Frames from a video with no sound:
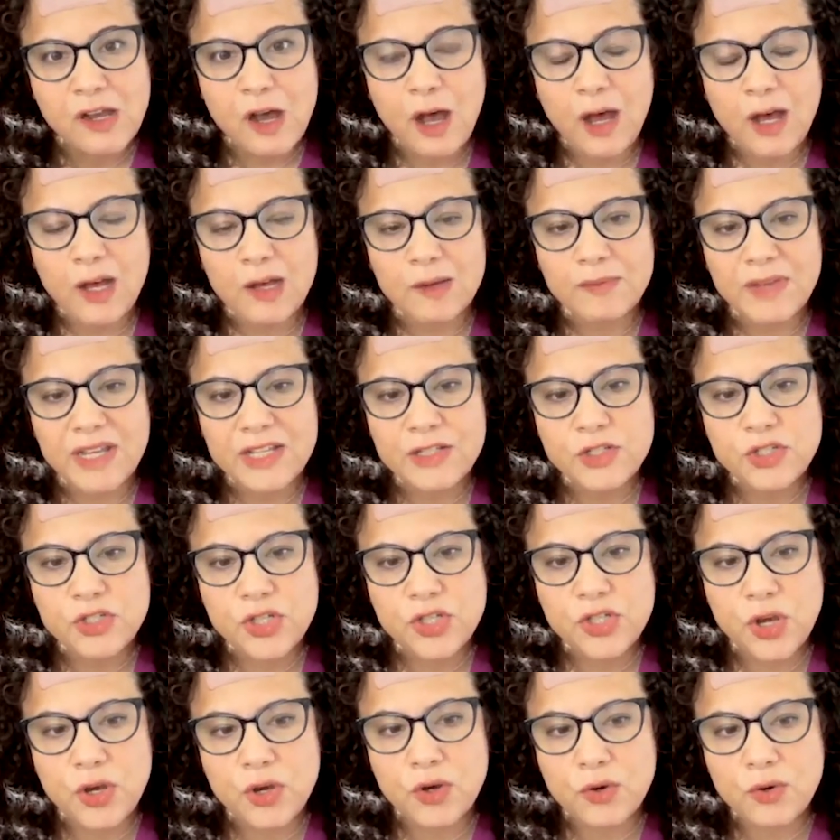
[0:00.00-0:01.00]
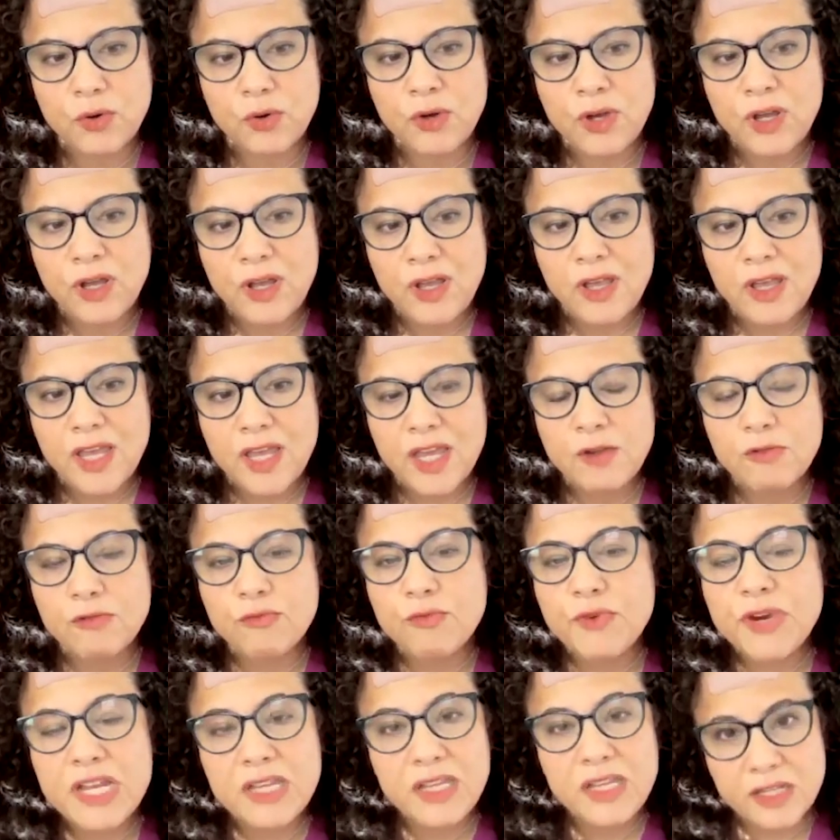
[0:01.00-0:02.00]
And so it
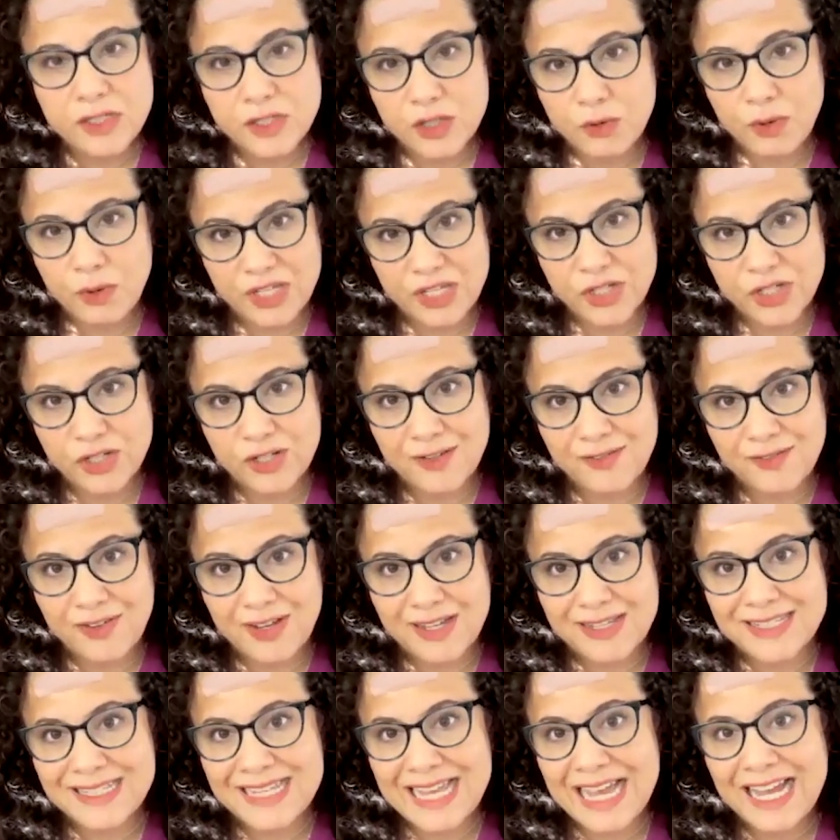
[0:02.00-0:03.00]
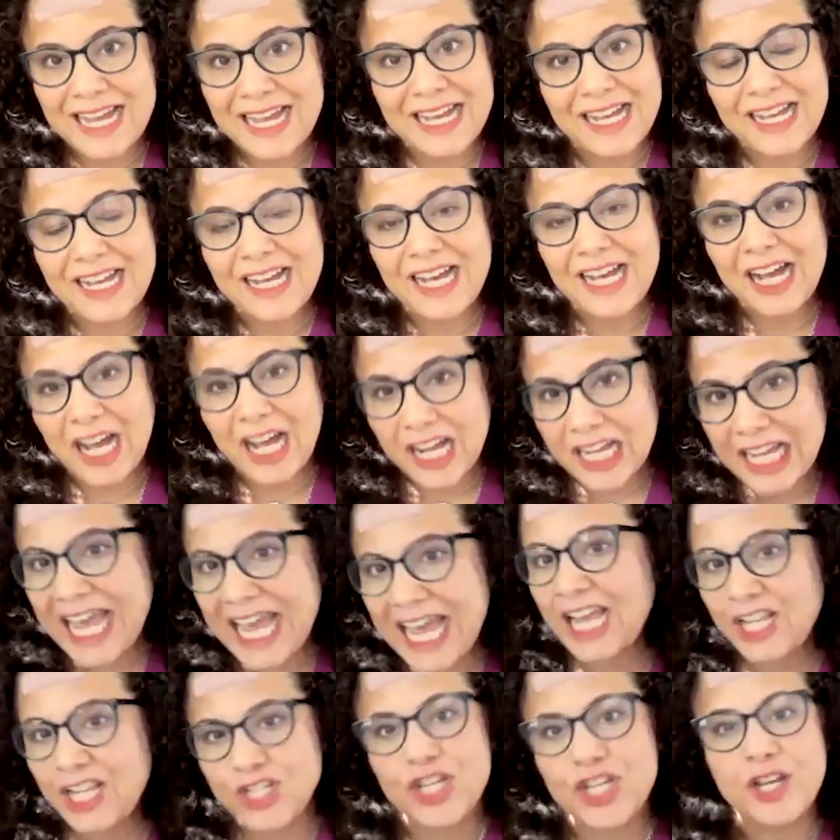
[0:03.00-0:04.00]
really is a question of us
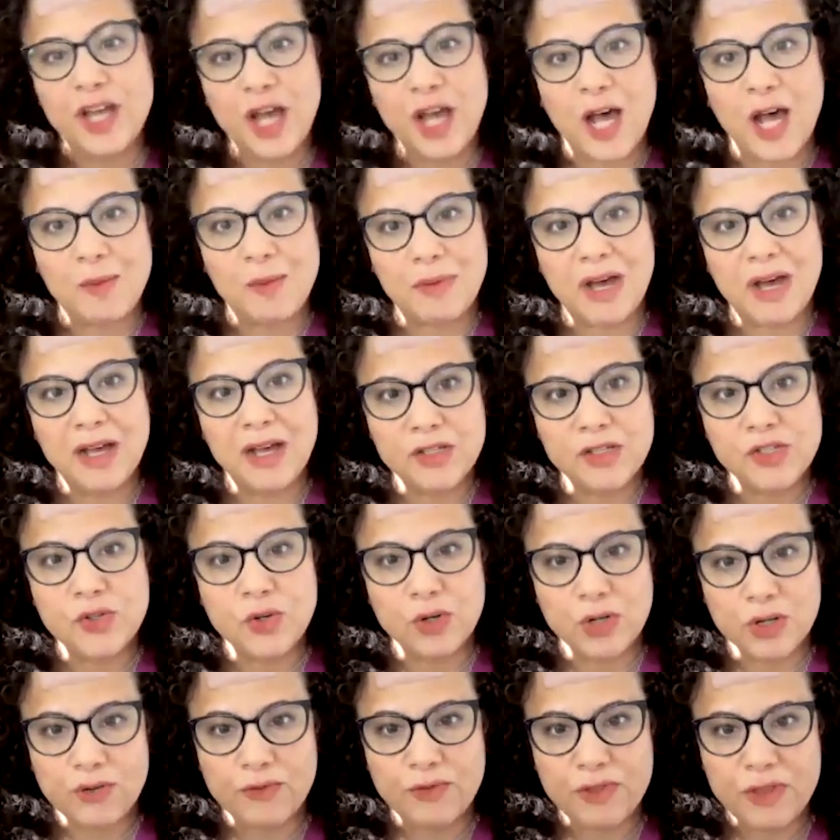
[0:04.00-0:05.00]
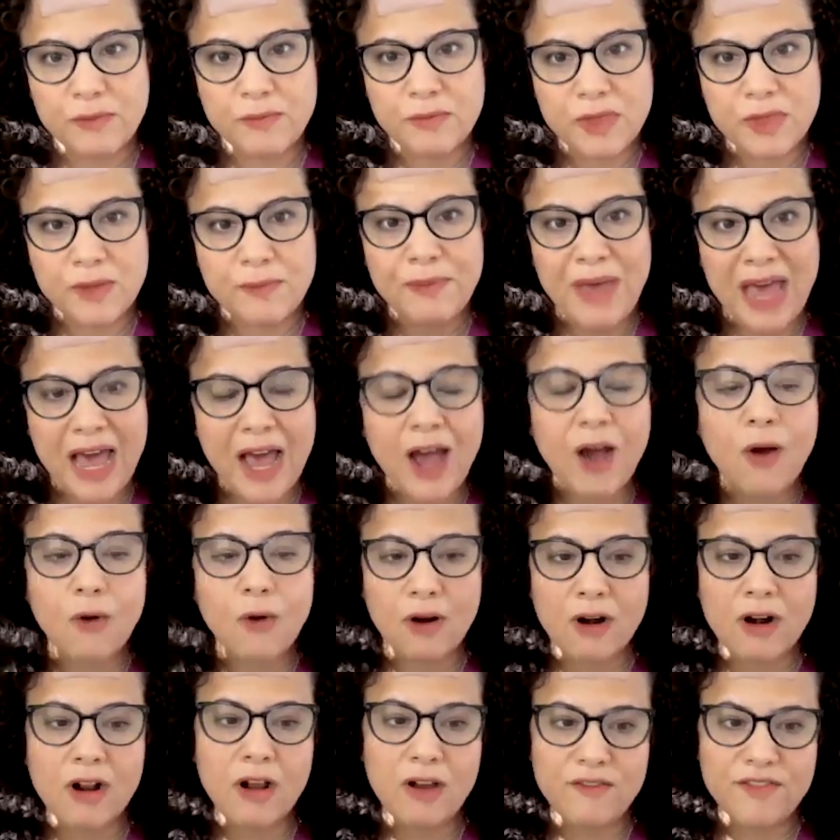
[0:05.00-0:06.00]
catching up on sort of the
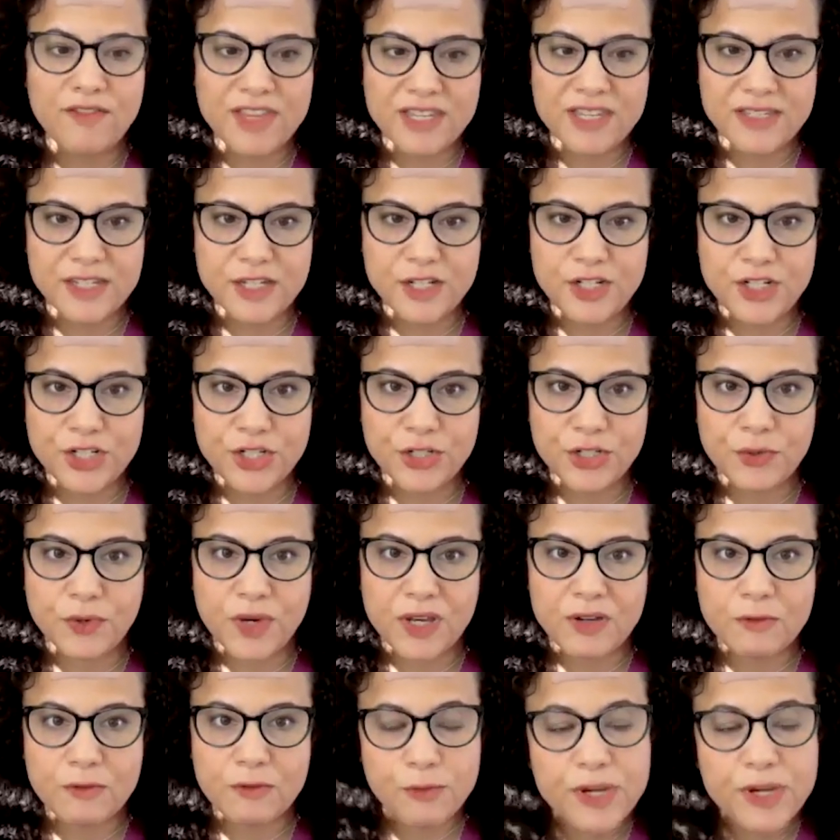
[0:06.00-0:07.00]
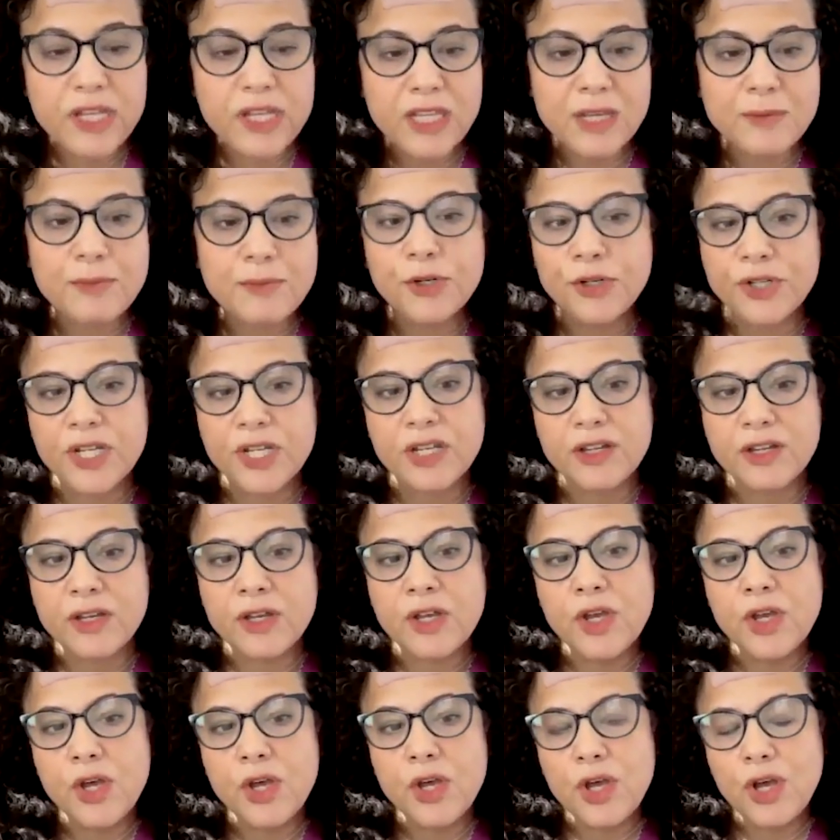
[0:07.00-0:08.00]
power of this issue and really
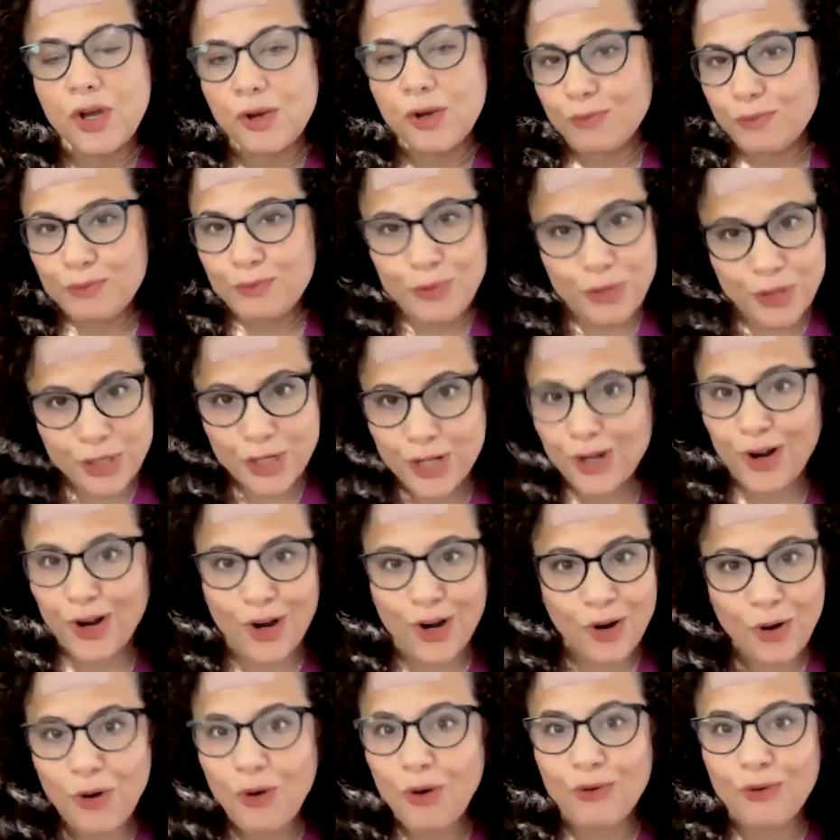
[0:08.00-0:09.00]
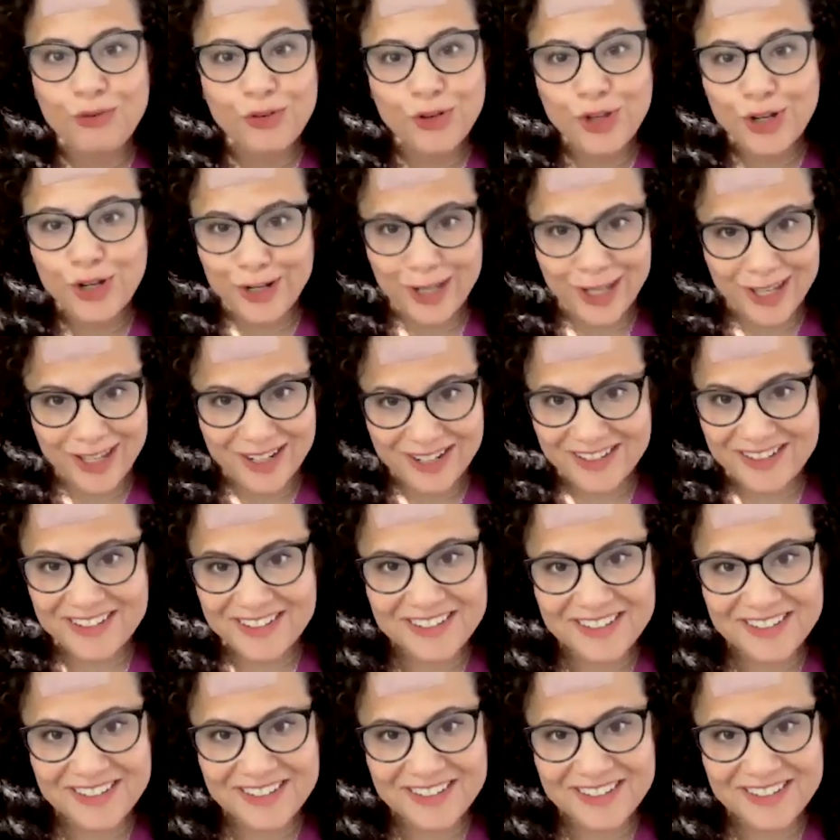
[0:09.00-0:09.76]
putting our whole foot in it.